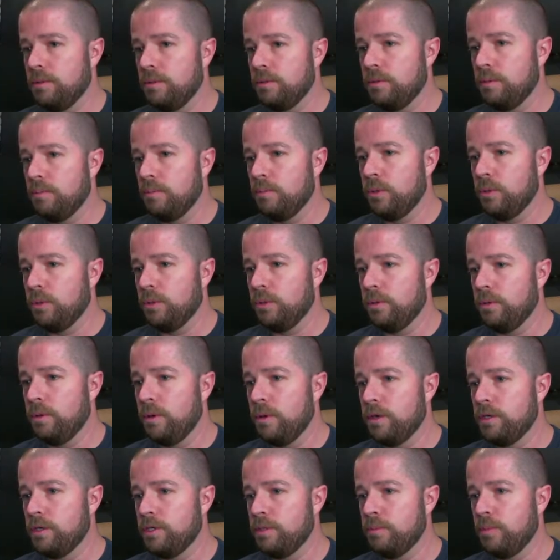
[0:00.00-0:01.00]
the Boulder
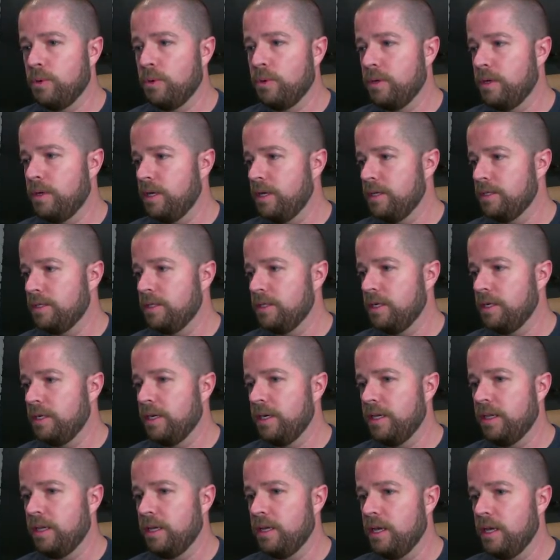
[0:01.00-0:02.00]
Rush. Opponent hasn't done
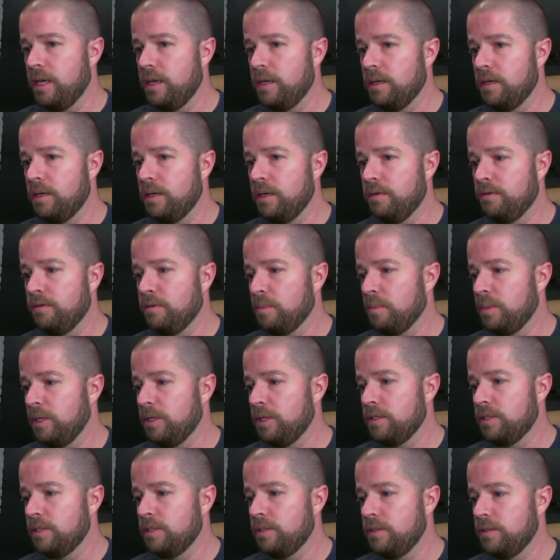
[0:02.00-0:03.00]
anything yet. Give it
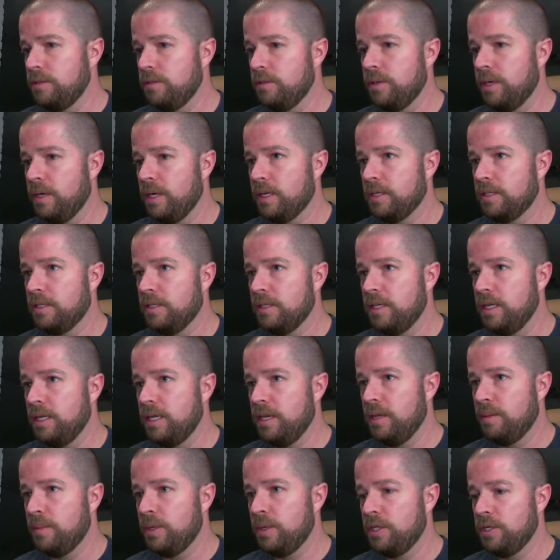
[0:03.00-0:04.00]
+2. Next to
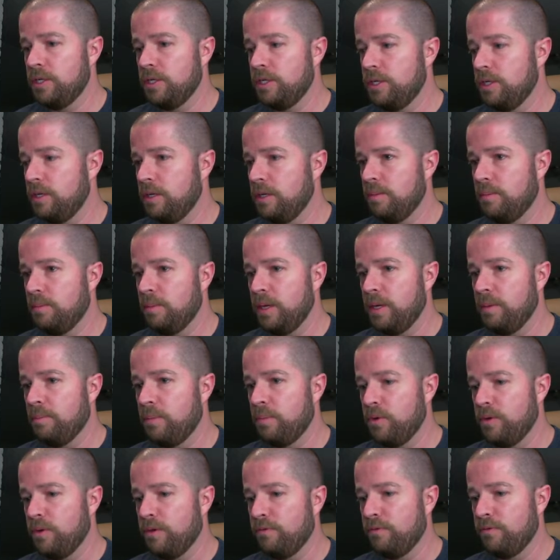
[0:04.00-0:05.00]
damage. Hit my
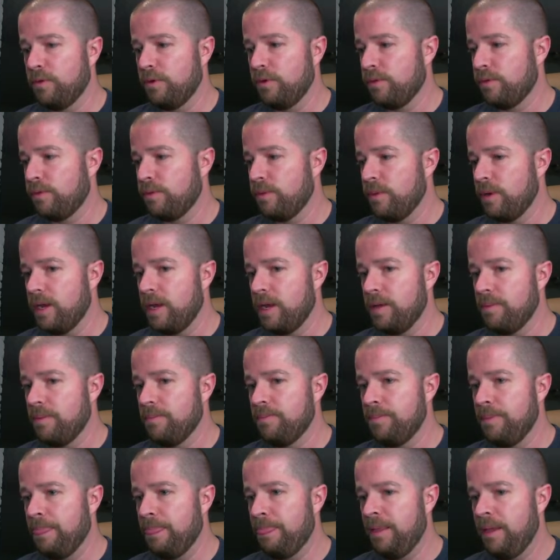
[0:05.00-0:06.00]
opponent for 3.
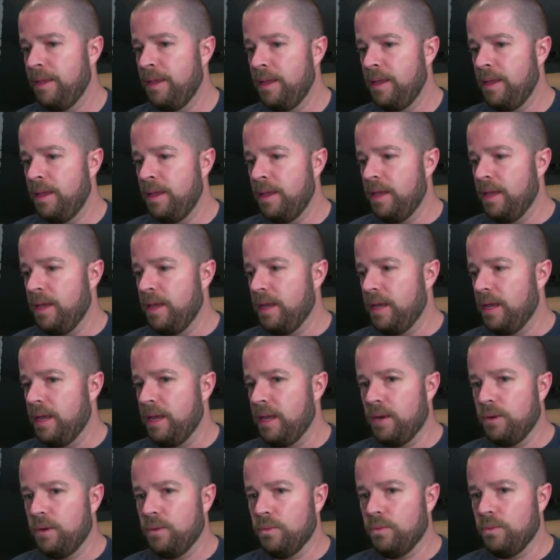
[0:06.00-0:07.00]

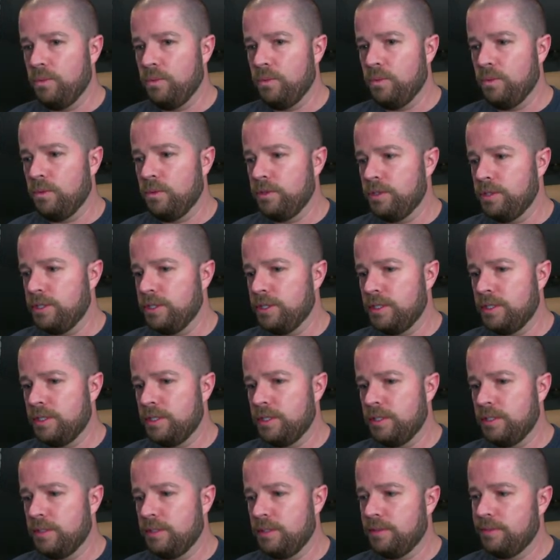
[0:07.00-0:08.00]
And we'll
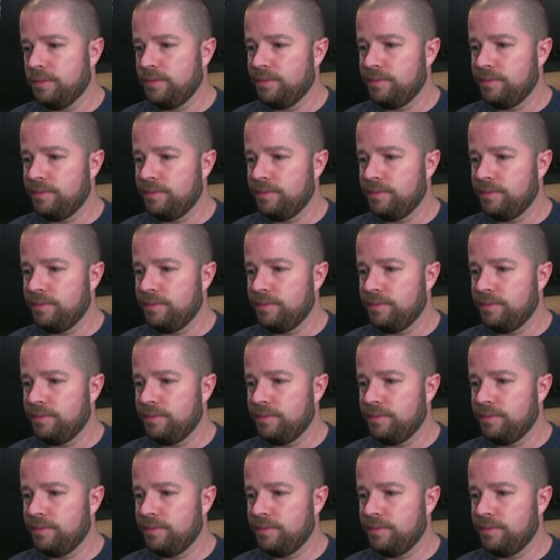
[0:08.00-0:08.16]
just...